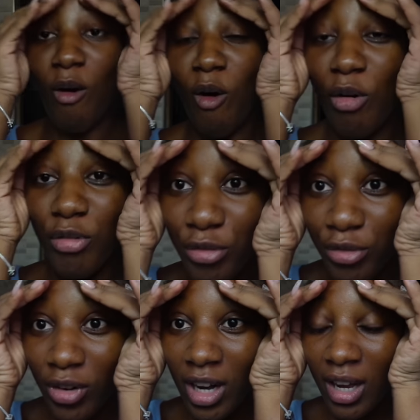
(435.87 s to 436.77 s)

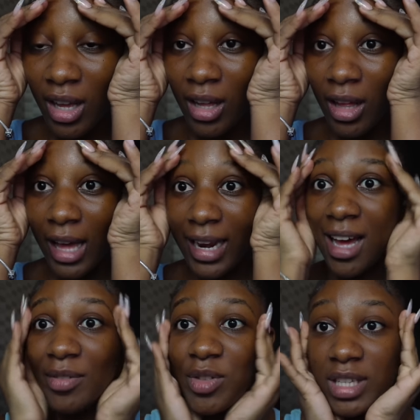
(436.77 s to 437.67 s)
off and I
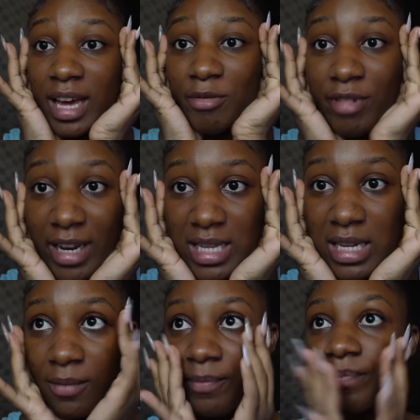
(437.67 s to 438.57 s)
have to get ready.